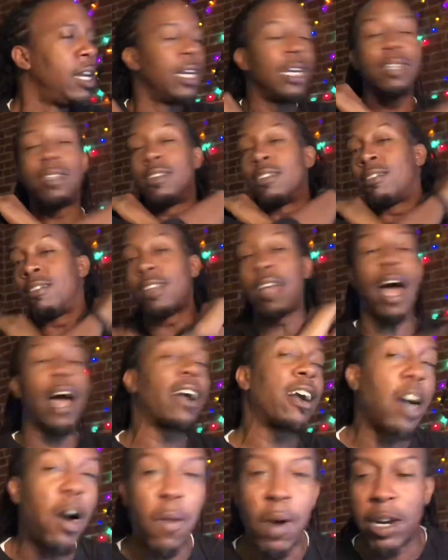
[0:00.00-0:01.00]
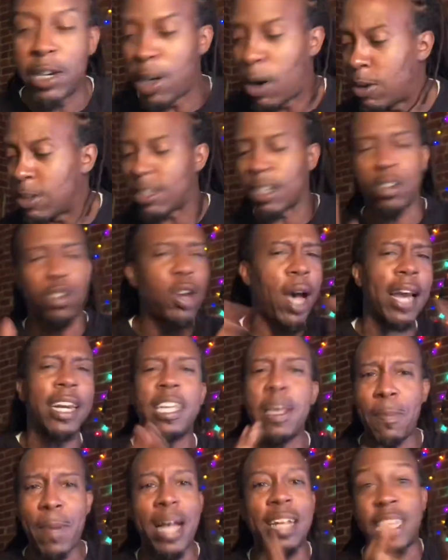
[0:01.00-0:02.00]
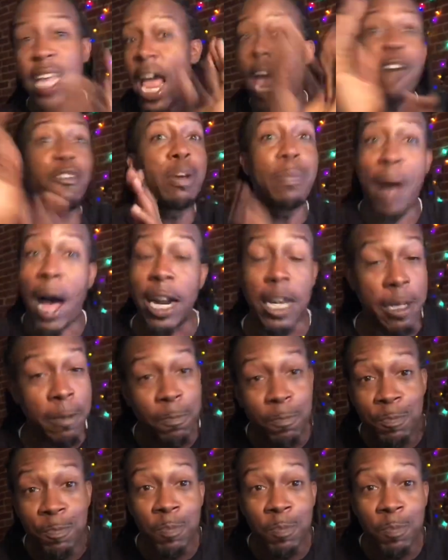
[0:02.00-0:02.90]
It does not go unnoticed. I try to get back to everybody.